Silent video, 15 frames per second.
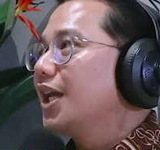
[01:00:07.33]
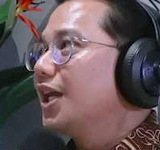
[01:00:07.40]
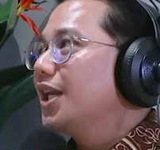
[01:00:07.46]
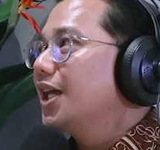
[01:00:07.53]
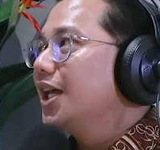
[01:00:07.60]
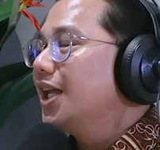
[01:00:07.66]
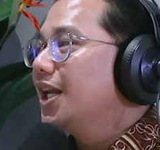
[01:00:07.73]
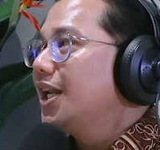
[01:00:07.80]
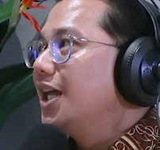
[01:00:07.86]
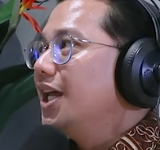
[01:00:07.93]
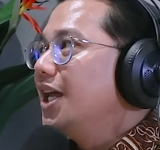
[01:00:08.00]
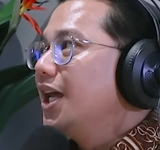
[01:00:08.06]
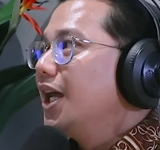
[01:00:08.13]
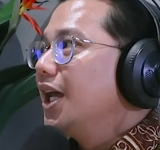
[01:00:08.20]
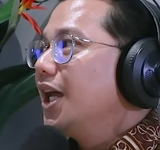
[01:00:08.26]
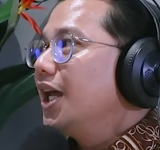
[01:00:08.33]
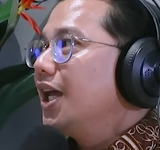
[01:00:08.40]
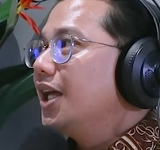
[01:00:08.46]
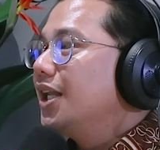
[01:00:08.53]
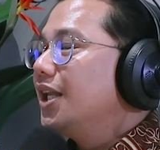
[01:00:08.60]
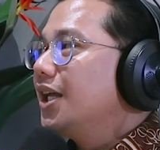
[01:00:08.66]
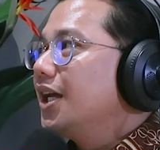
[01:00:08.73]
and
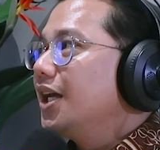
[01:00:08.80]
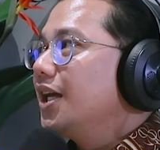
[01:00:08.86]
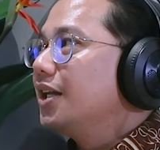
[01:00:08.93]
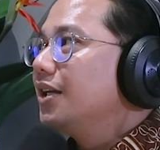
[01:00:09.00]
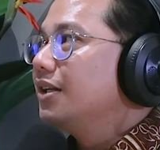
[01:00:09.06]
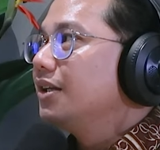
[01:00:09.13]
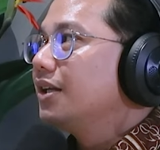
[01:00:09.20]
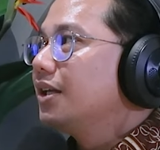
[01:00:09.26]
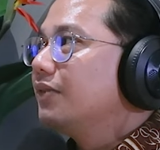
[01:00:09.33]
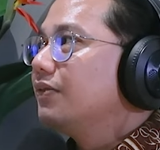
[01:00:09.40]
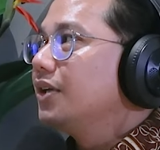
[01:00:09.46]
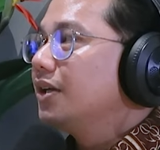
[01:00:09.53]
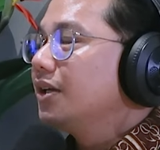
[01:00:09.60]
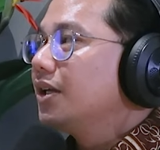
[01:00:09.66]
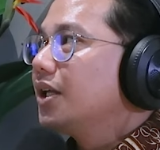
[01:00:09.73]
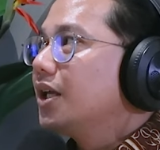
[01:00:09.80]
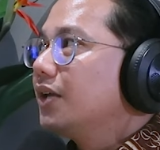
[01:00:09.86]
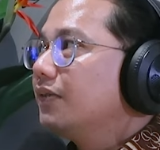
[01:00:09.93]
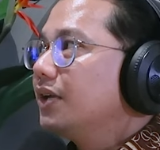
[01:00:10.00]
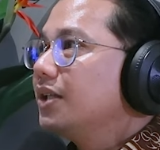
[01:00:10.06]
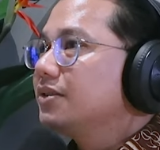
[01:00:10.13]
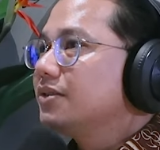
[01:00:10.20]
then
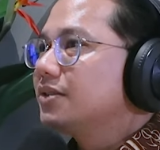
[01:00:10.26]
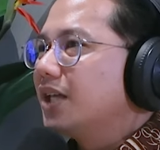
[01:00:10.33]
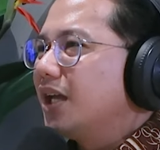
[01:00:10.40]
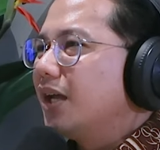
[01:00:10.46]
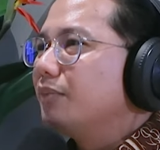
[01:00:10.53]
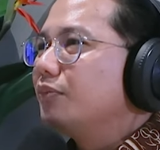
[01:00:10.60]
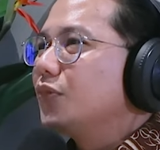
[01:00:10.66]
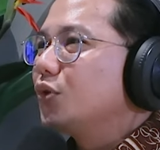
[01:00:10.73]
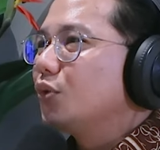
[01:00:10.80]
giving time